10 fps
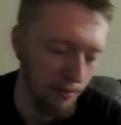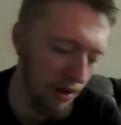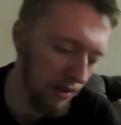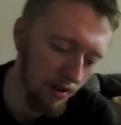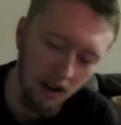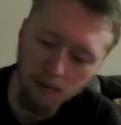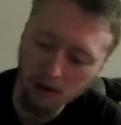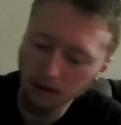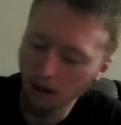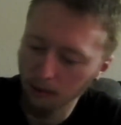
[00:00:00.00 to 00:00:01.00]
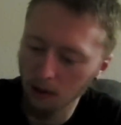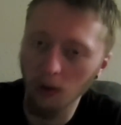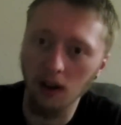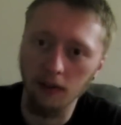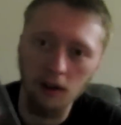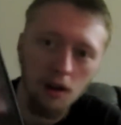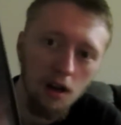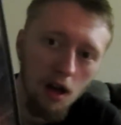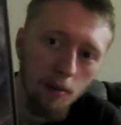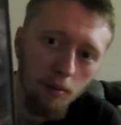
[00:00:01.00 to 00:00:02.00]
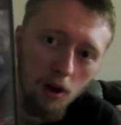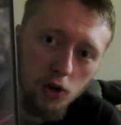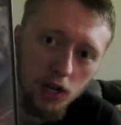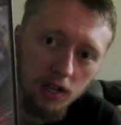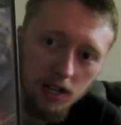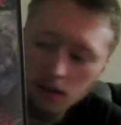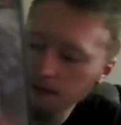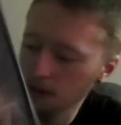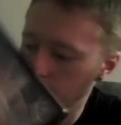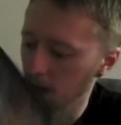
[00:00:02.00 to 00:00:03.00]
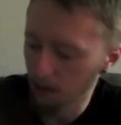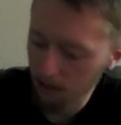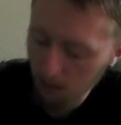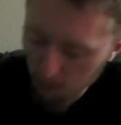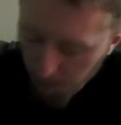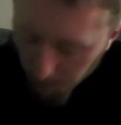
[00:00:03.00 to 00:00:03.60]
but they're kind of mixed up, so whatever. Project Eden for the PS2.